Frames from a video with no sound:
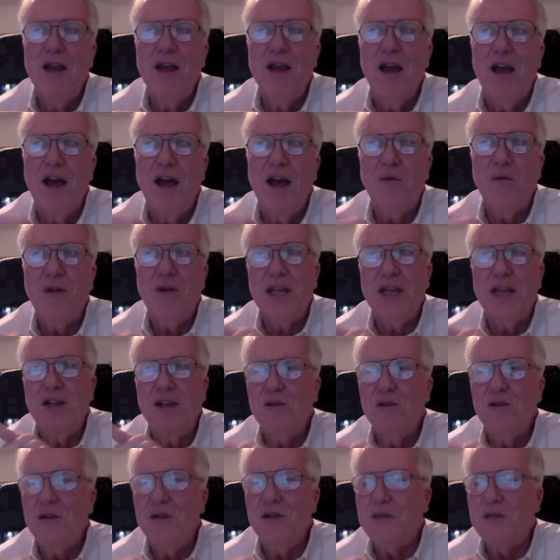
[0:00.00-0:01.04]
What they
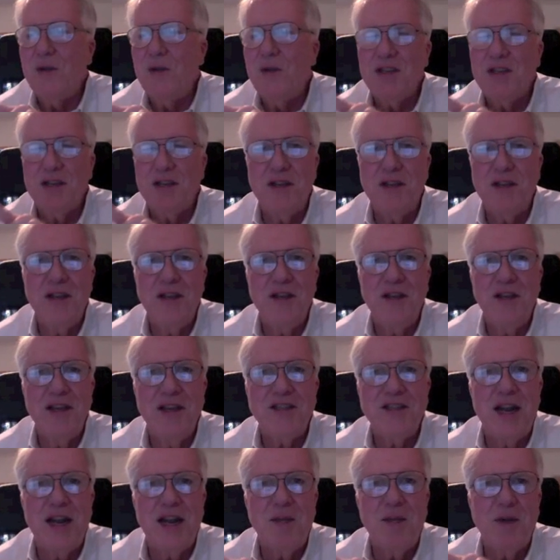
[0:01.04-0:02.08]
do is basically they
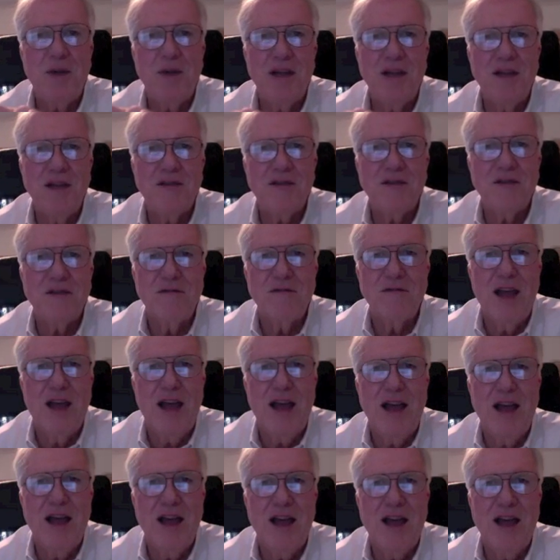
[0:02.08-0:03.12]
set up a
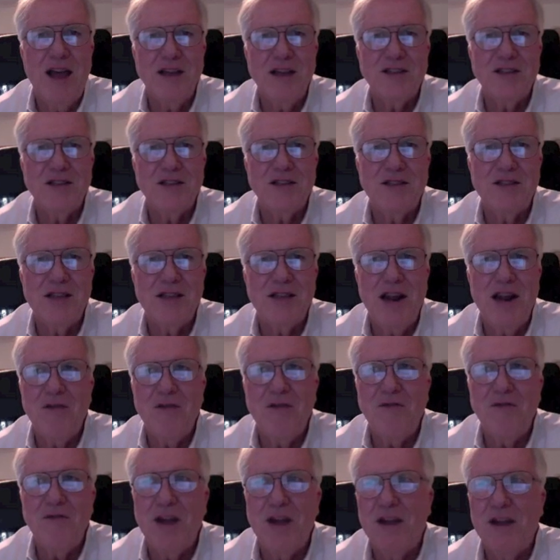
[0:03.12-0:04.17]
set
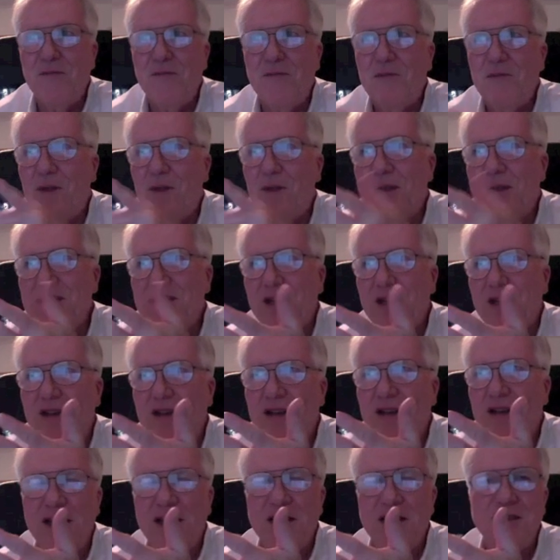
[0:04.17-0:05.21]
of
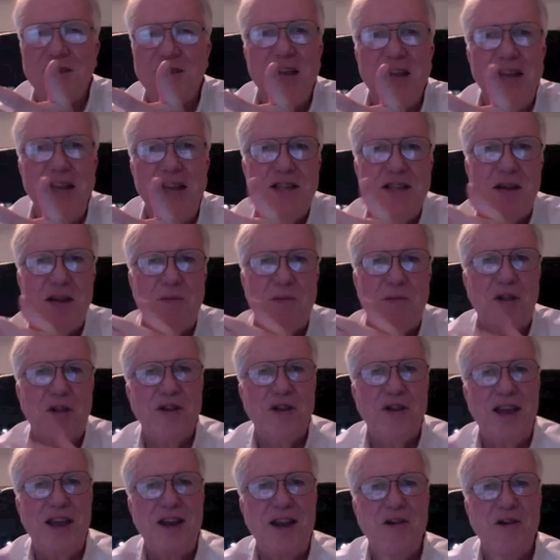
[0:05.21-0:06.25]
basically like a state table.
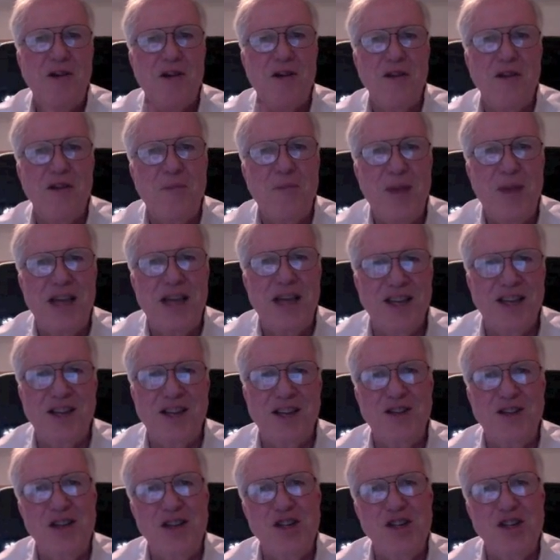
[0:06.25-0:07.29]
Okay, here are the basic
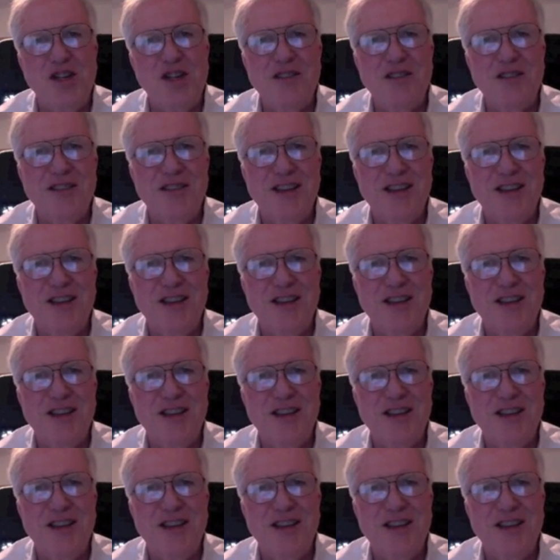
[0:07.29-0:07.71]
conditions.